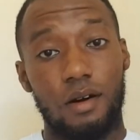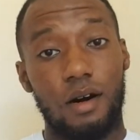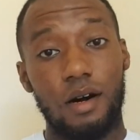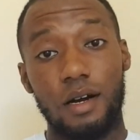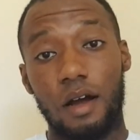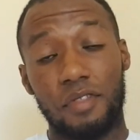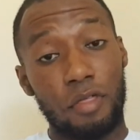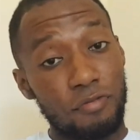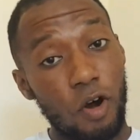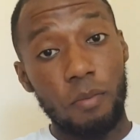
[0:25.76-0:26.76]
I'm going to have to
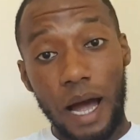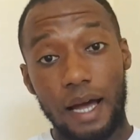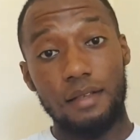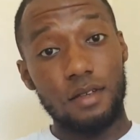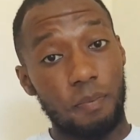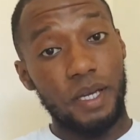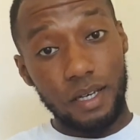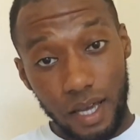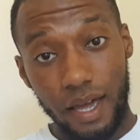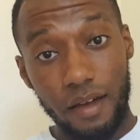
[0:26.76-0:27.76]
throw my hands up in
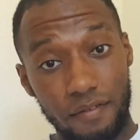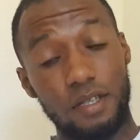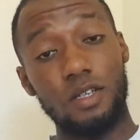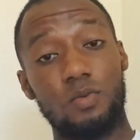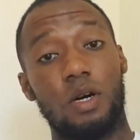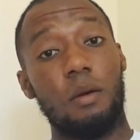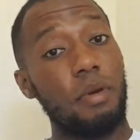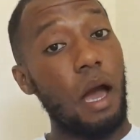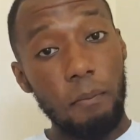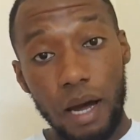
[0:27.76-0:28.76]
the air for this one and be
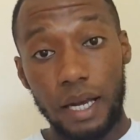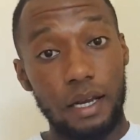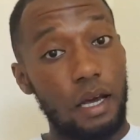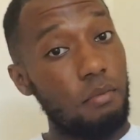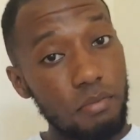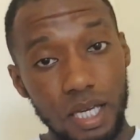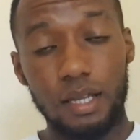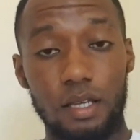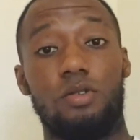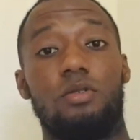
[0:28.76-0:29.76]
a man and admit
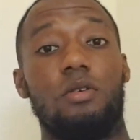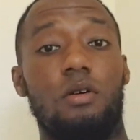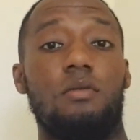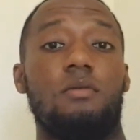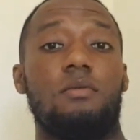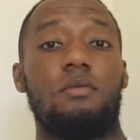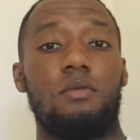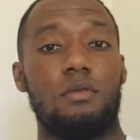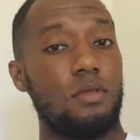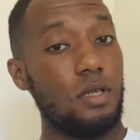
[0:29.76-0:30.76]
this, you know.
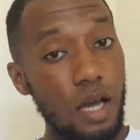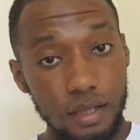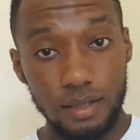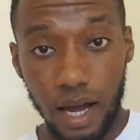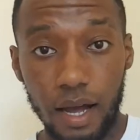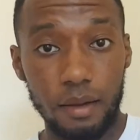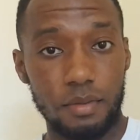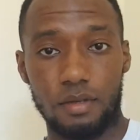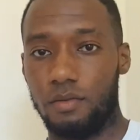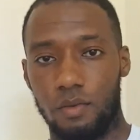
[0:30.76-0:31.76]
Certain
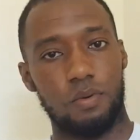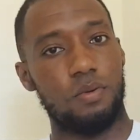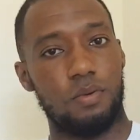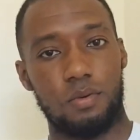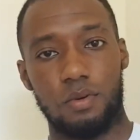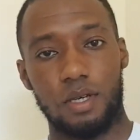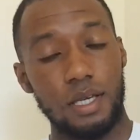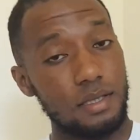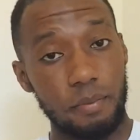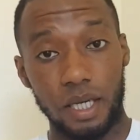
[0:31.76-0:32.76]
times
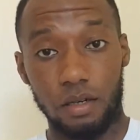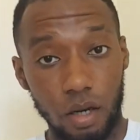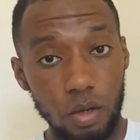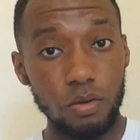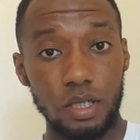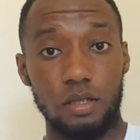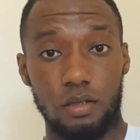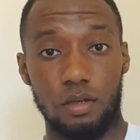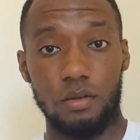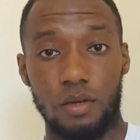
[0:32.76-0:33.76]
gets a bit lonely, you
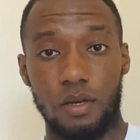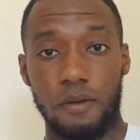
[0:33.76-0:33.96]
know.